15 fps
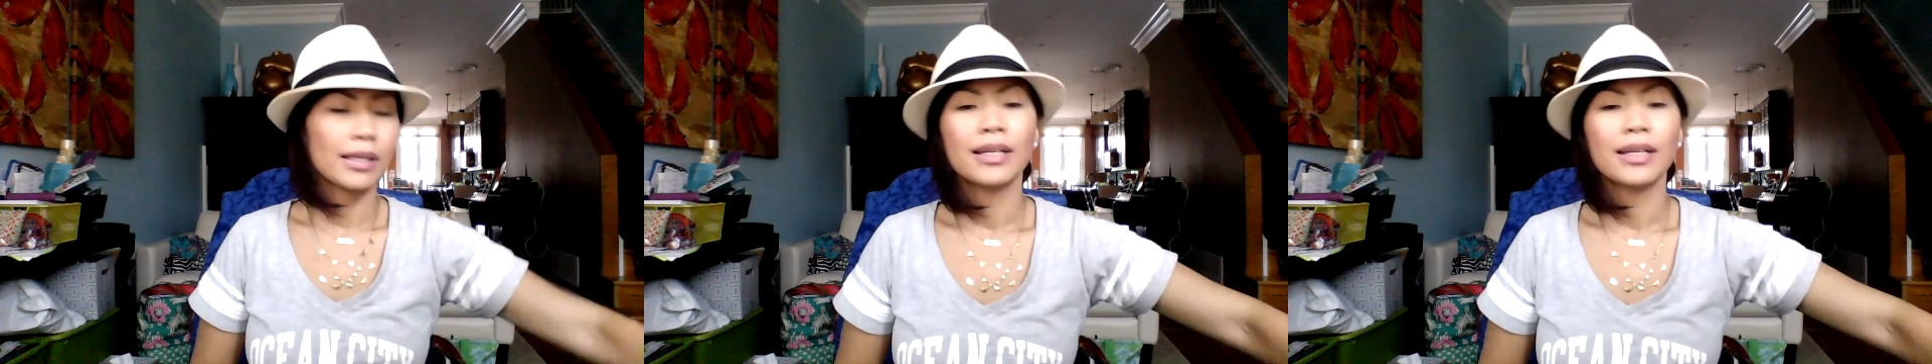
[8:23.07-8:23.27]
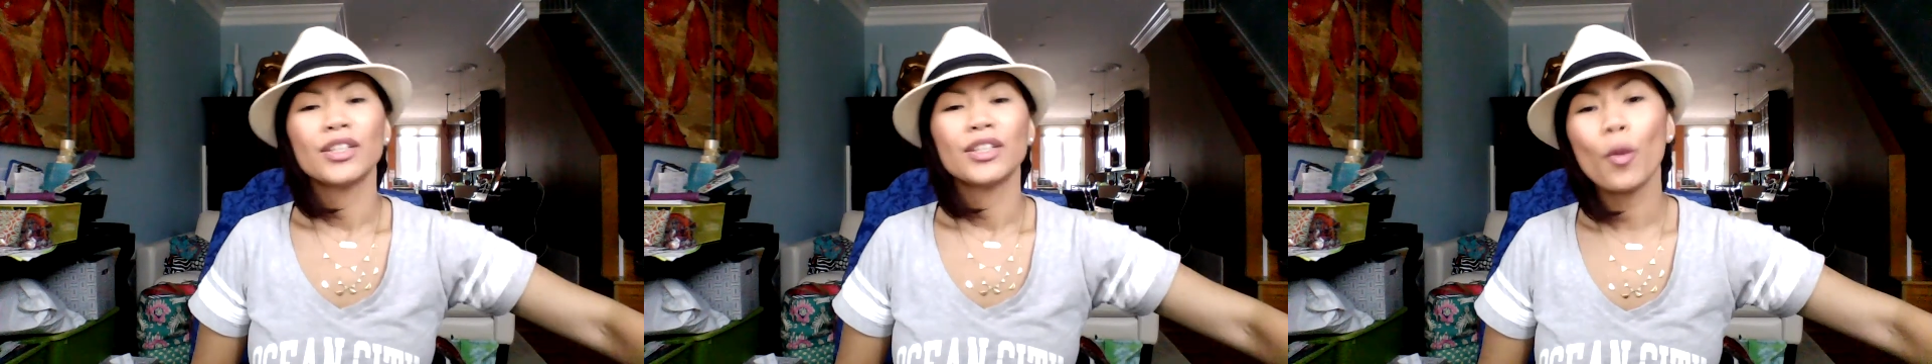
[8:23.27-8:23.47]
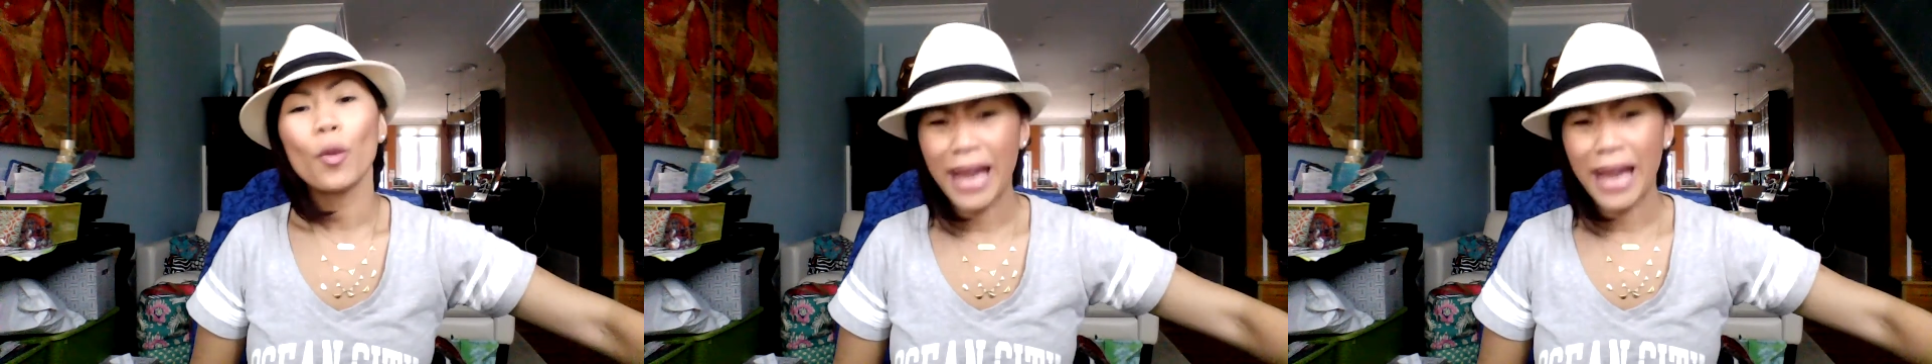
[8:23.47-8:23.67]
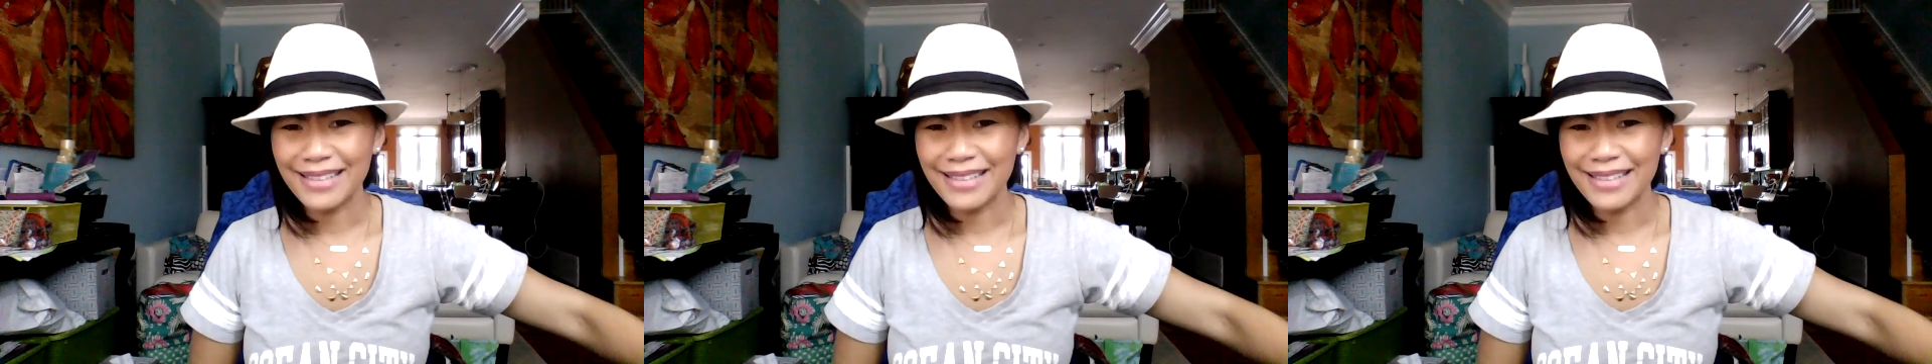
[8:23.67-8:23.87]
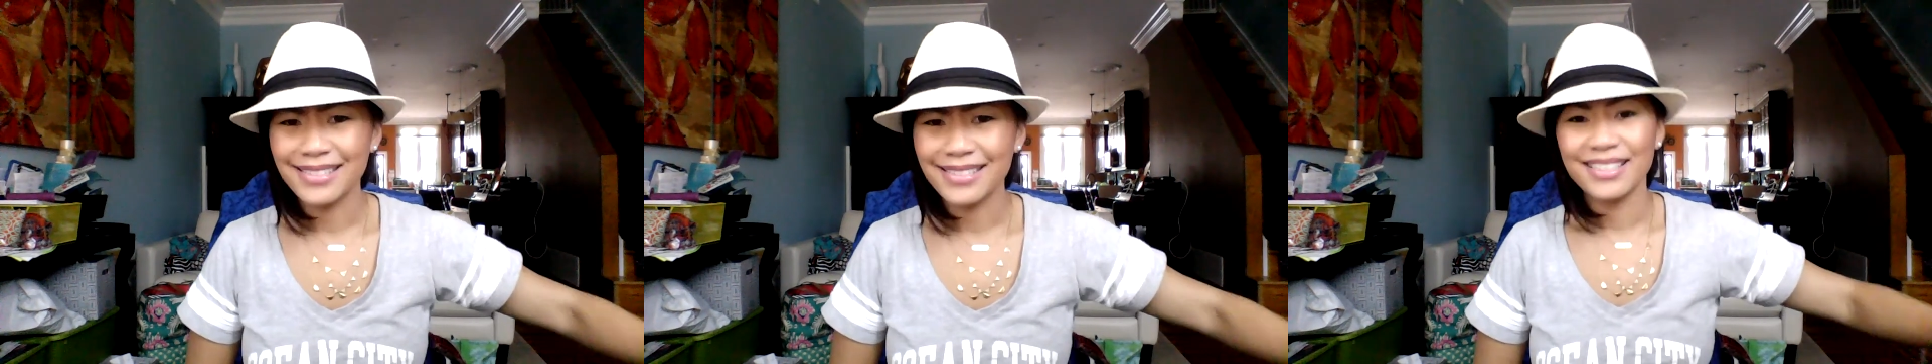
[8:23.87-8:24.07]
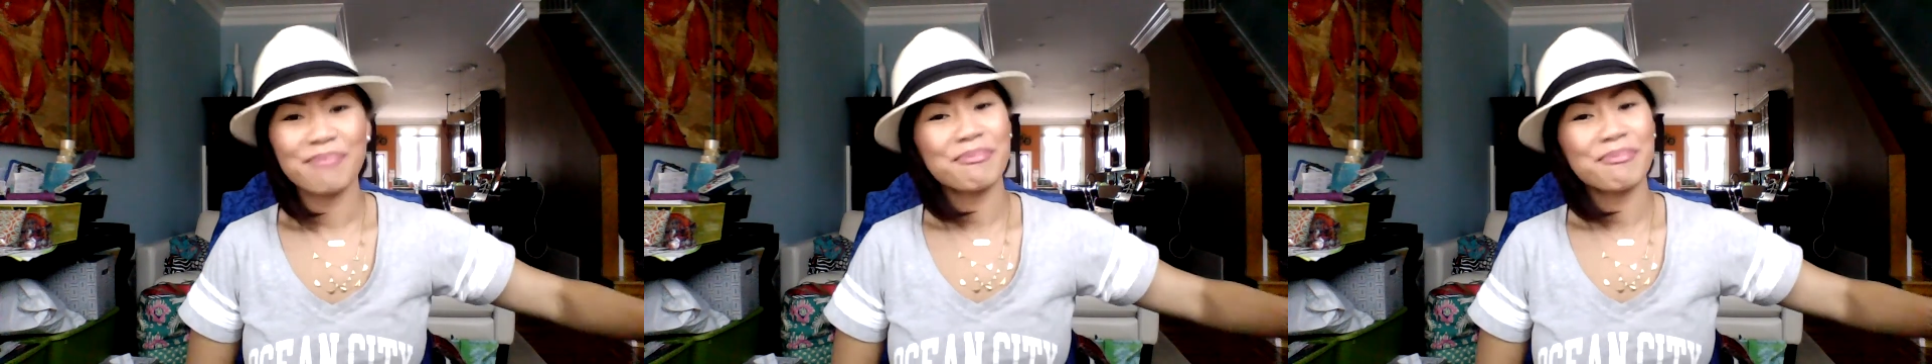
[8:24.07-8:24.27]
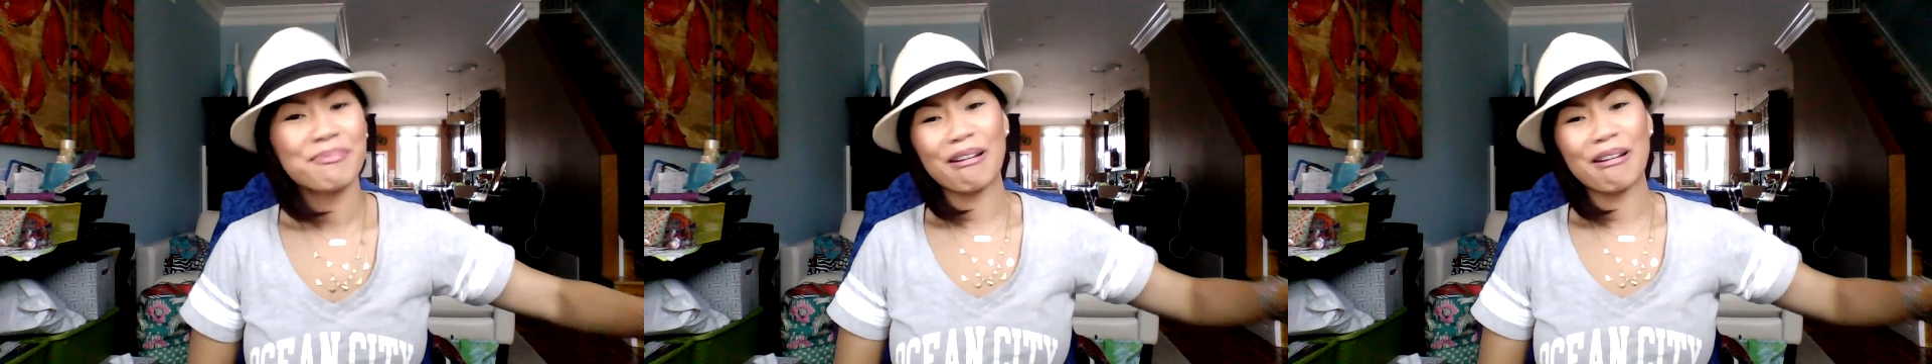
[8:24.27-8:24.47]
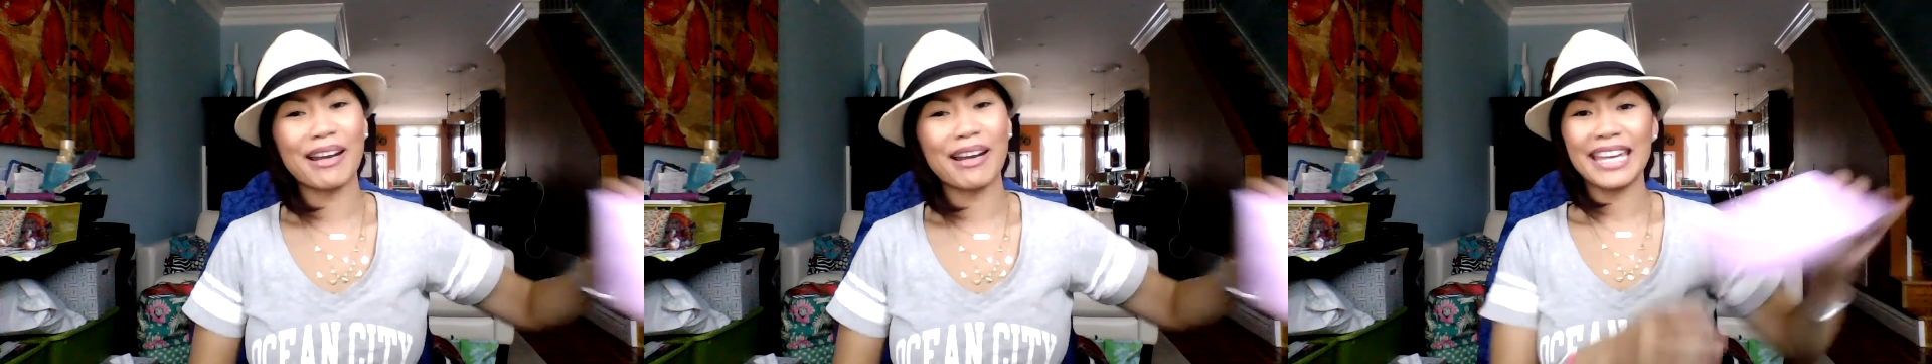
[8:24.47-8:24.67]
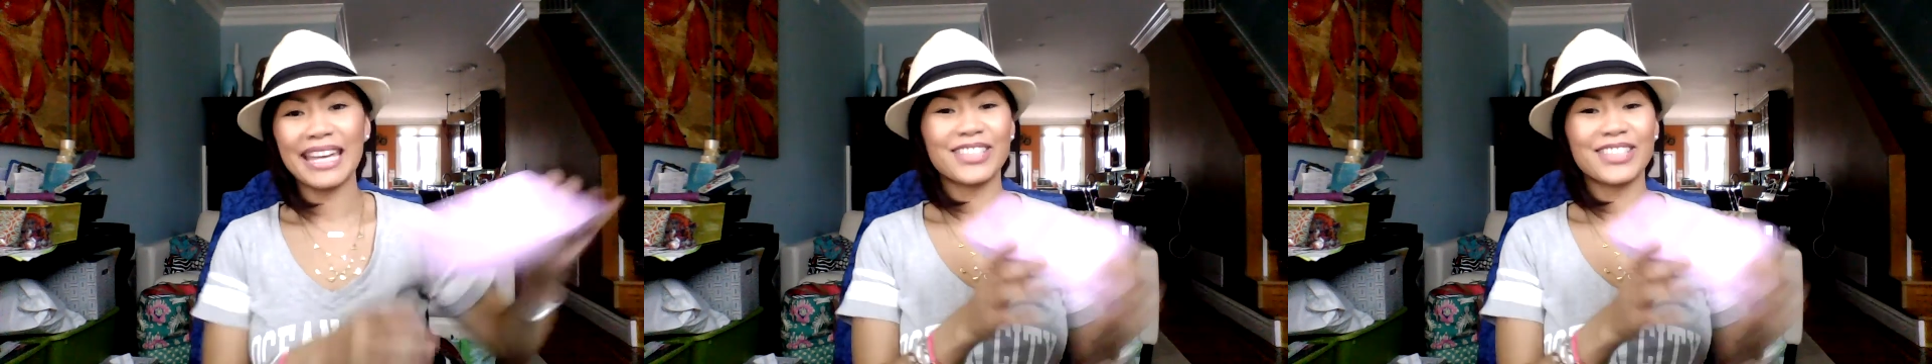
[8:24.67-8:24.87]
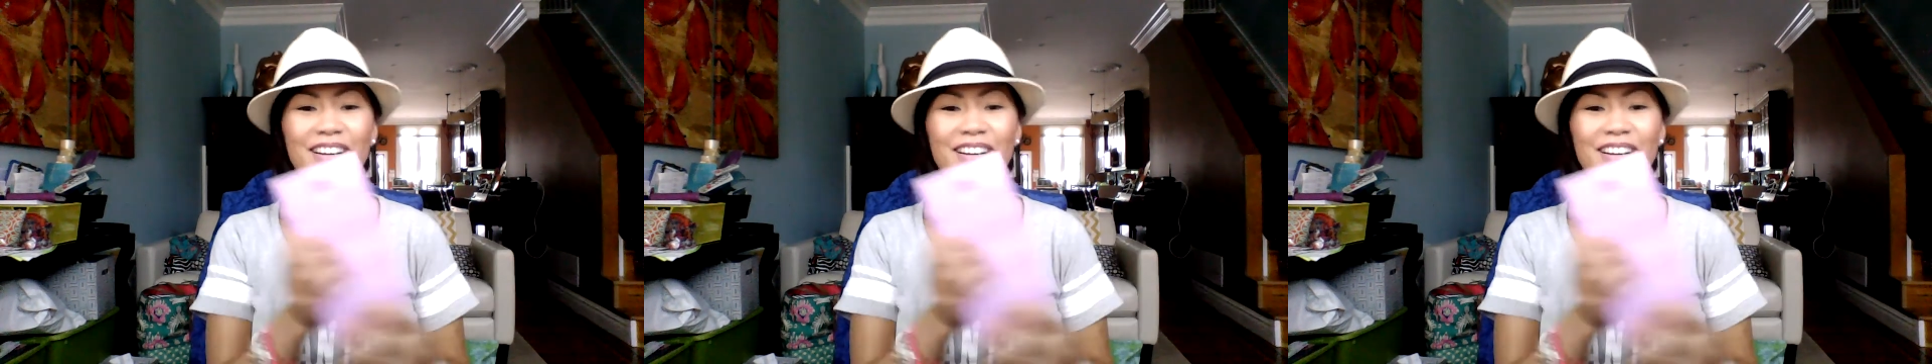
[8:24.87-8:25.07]
notepads. I'm sorry, I can't
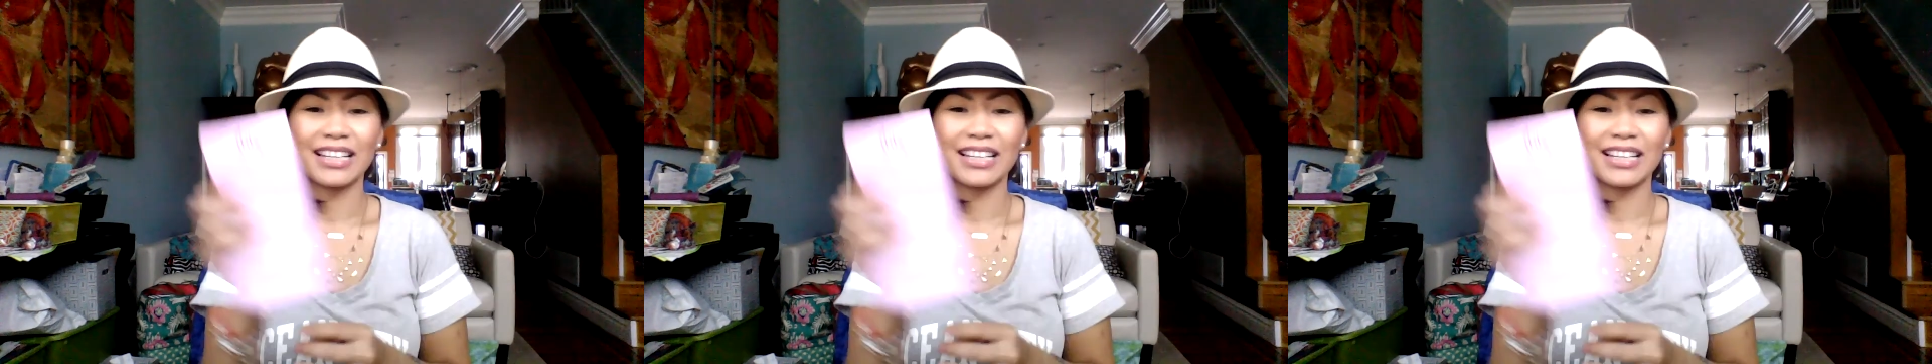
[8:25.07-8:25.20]
talk.